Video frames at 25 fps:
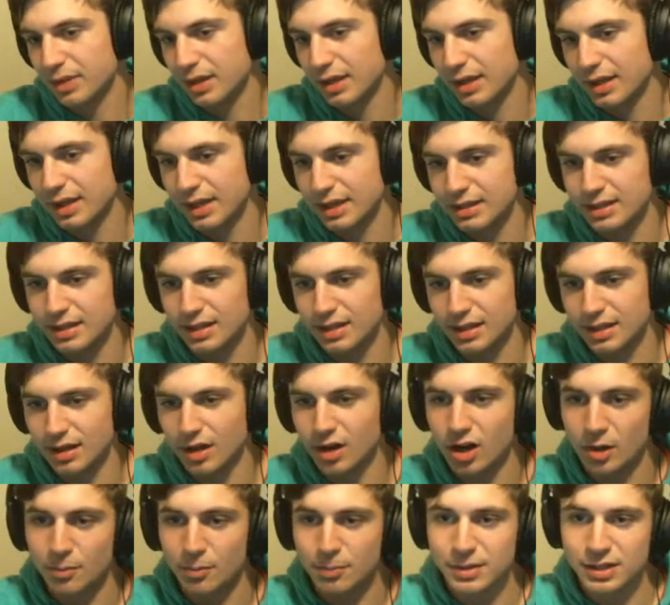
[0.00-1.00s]
He has the
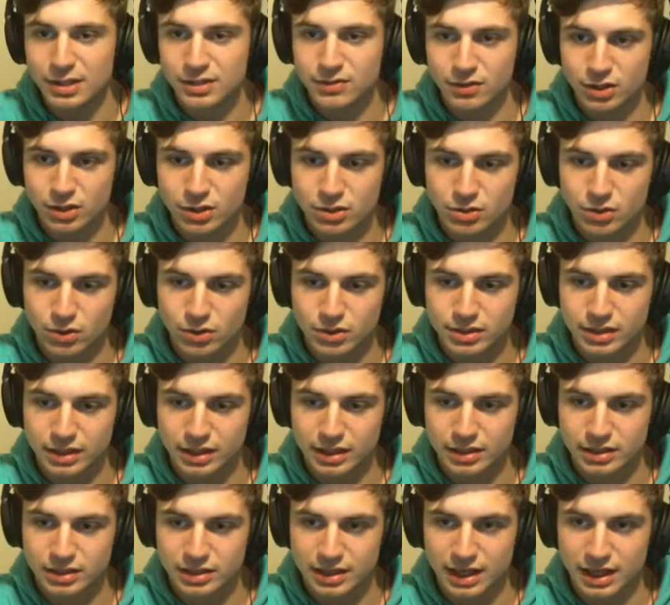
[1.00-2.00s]
Harpies for the Troll
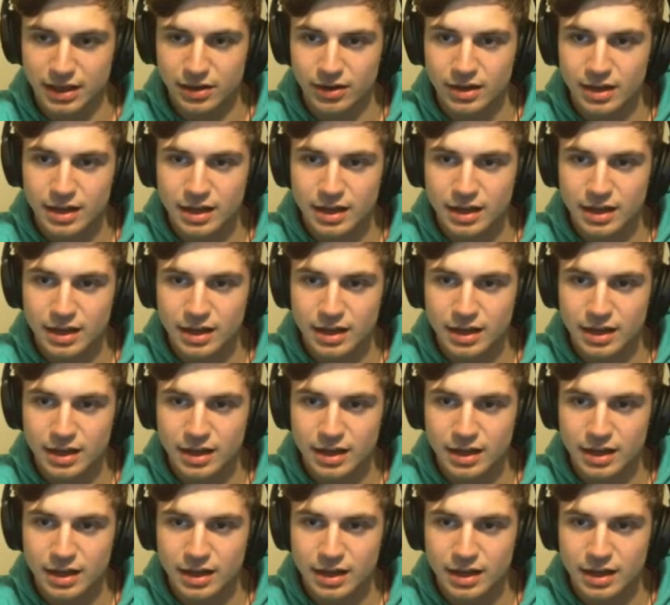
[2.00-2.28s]
Slingers now.